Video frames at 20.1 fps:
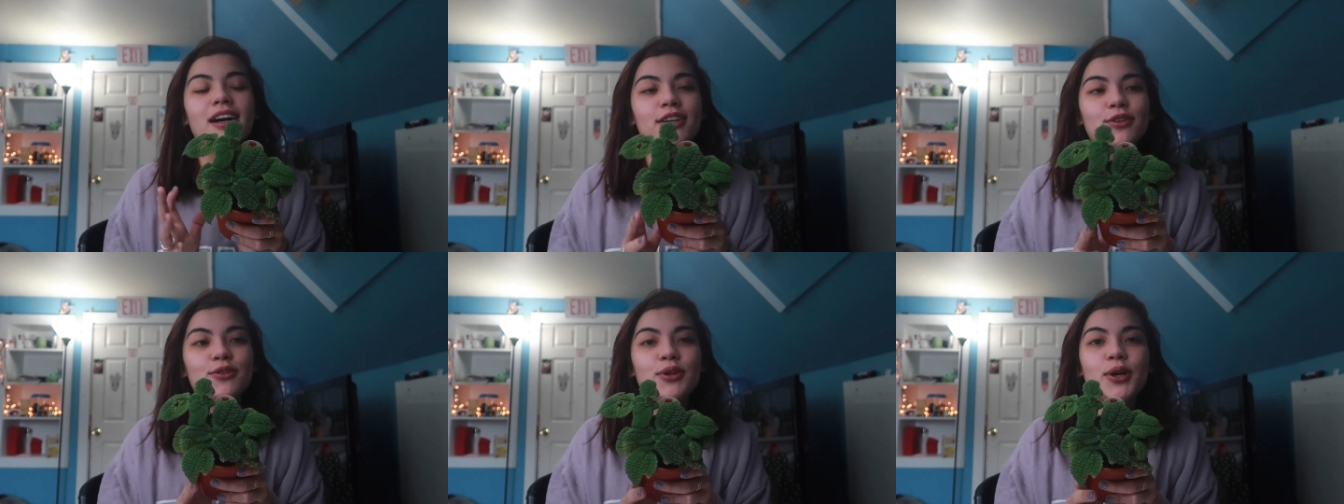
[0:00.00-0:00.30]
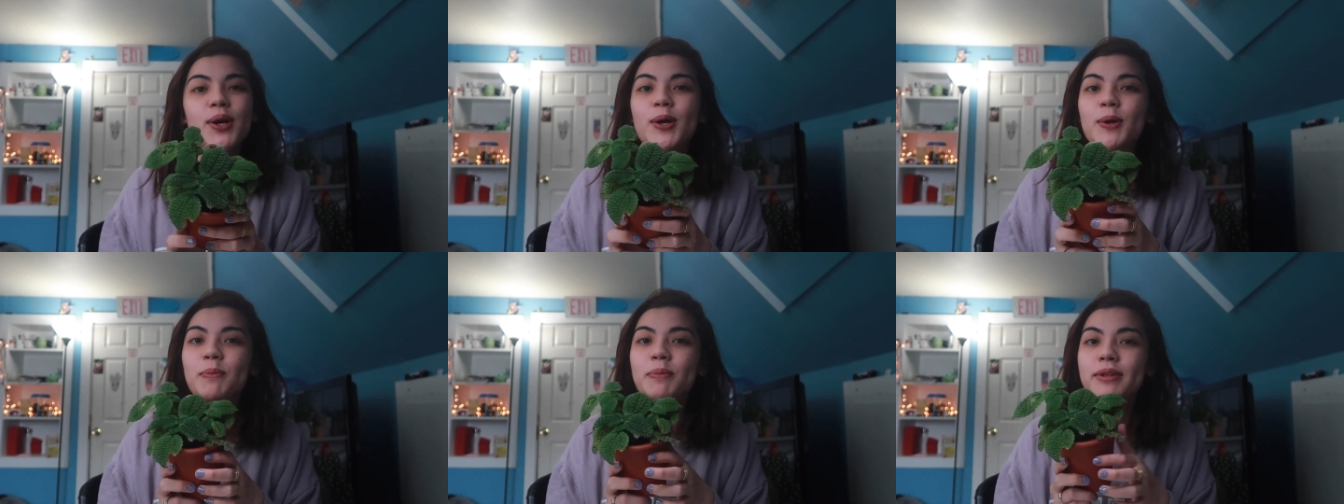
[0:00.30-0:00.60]

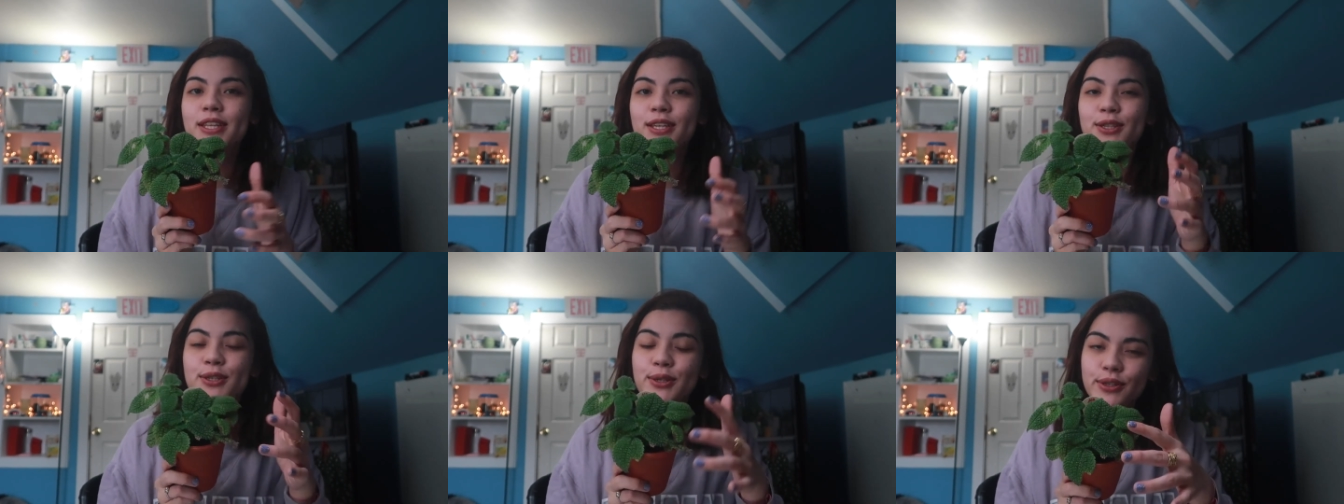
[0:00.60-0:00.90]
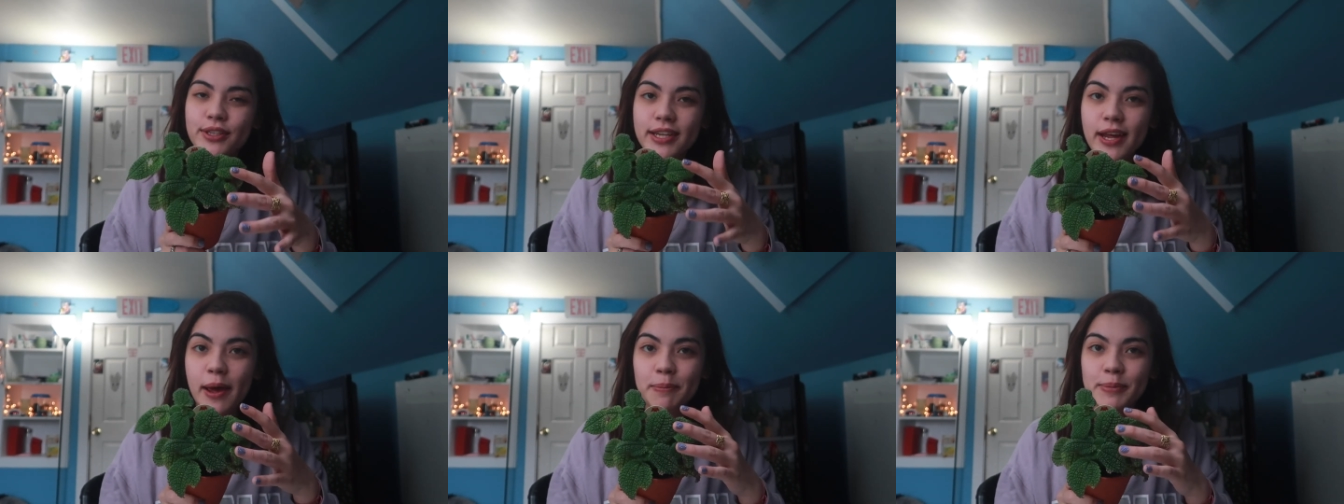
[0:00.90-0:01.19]
grow, but this
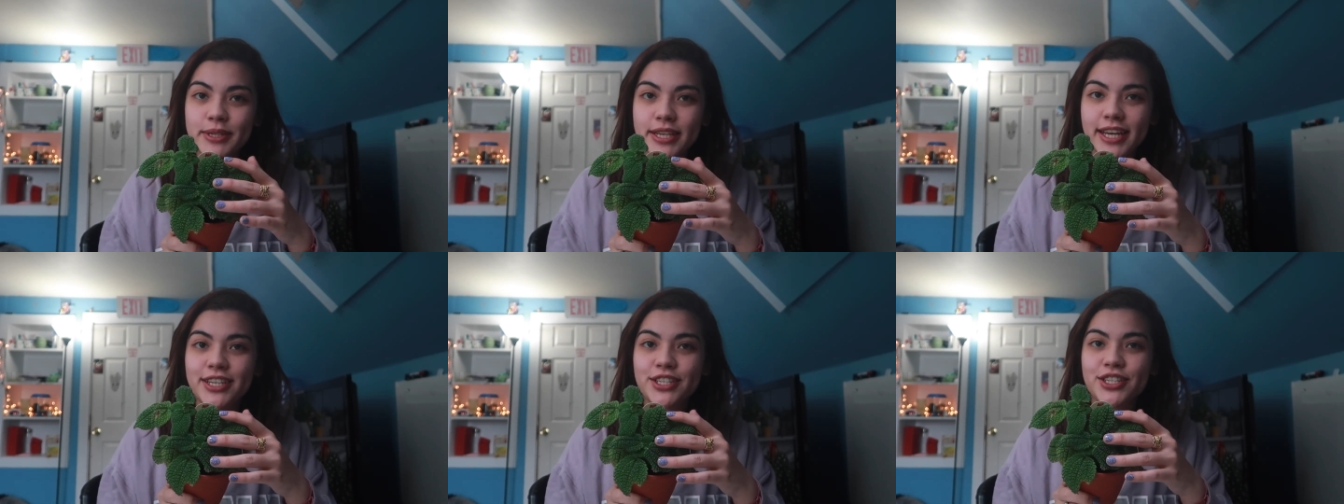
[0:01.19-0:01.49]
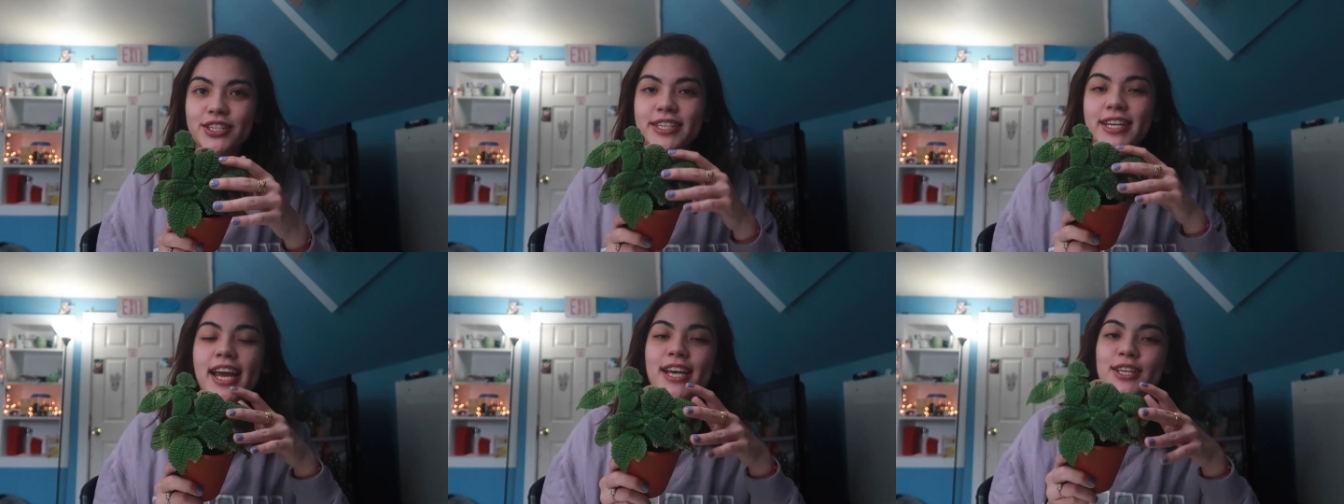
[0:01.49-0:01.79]
whole top
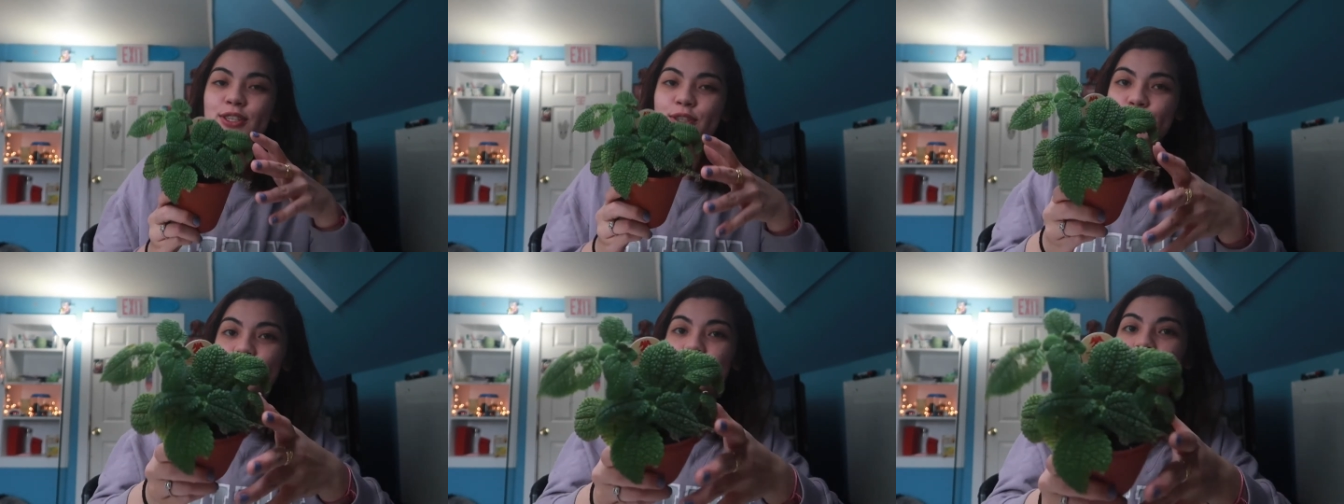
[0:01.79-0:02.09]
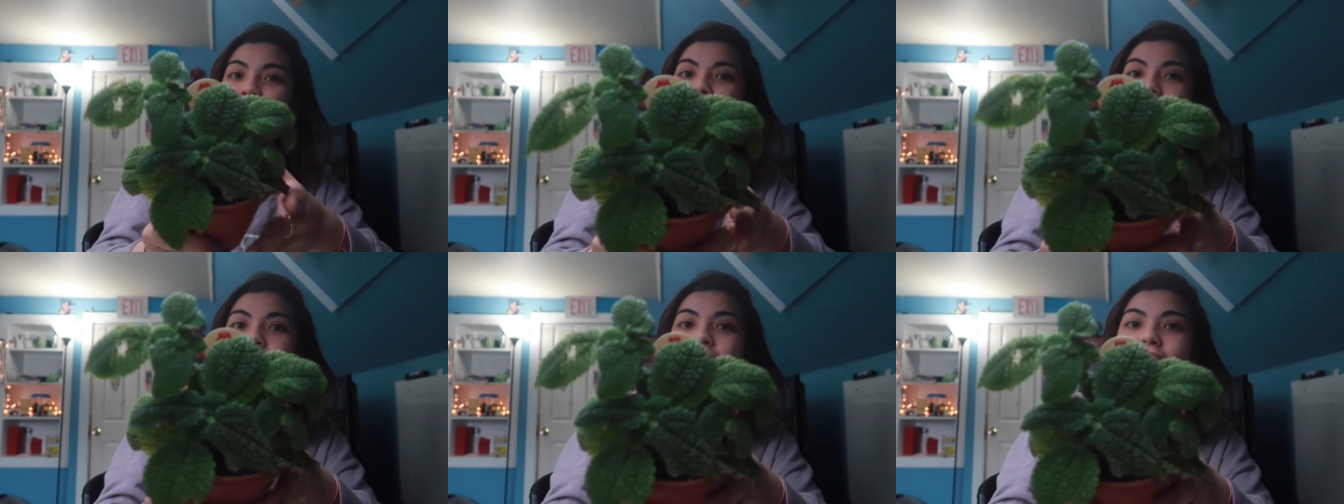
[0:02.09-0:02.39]
section has
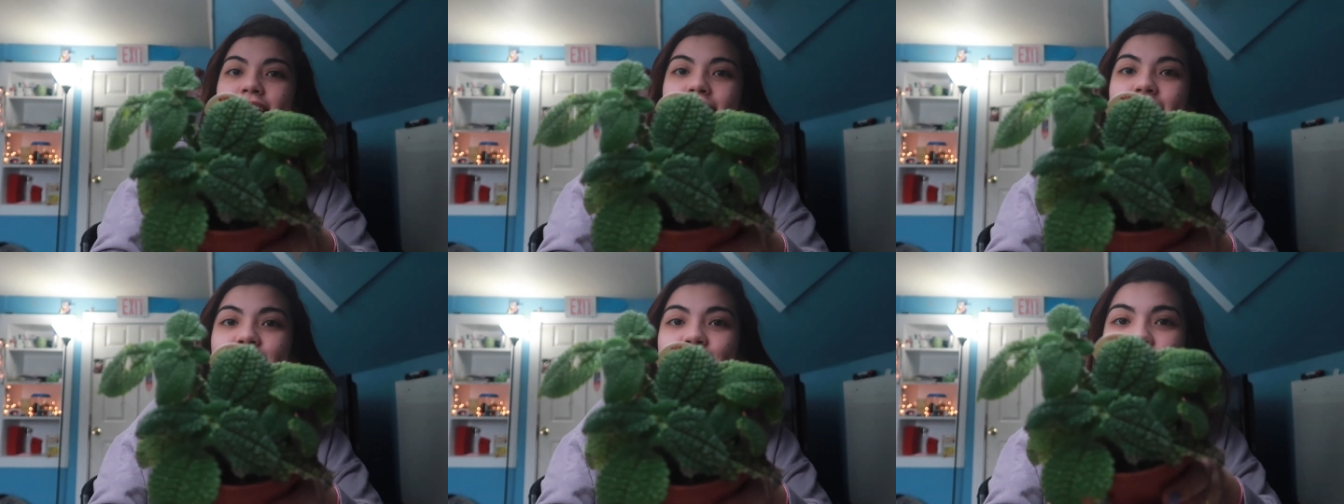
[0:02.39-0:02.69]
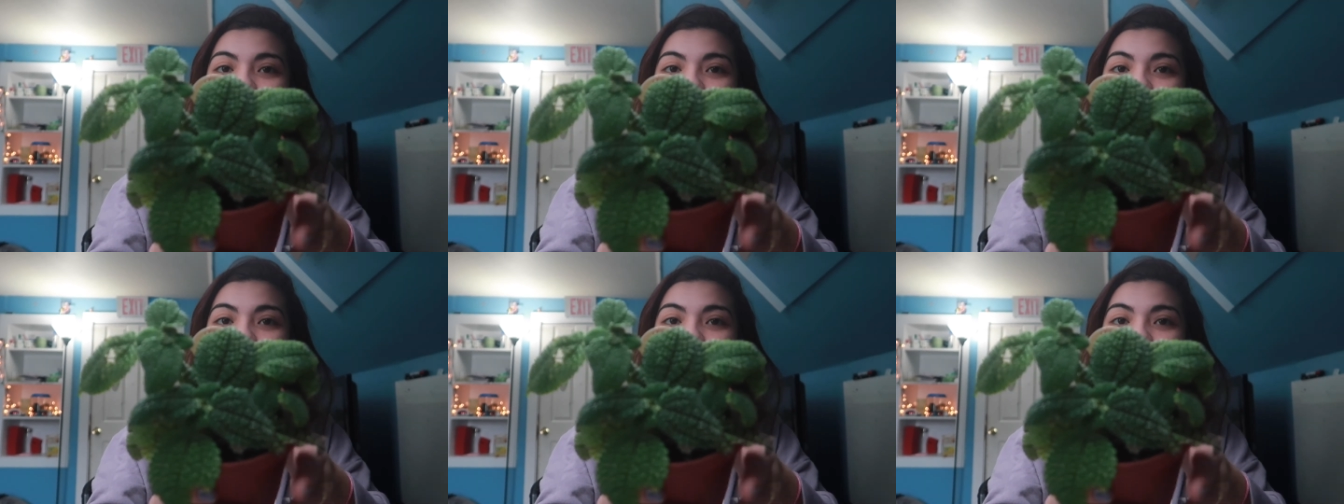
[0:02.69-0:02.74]
grown on it,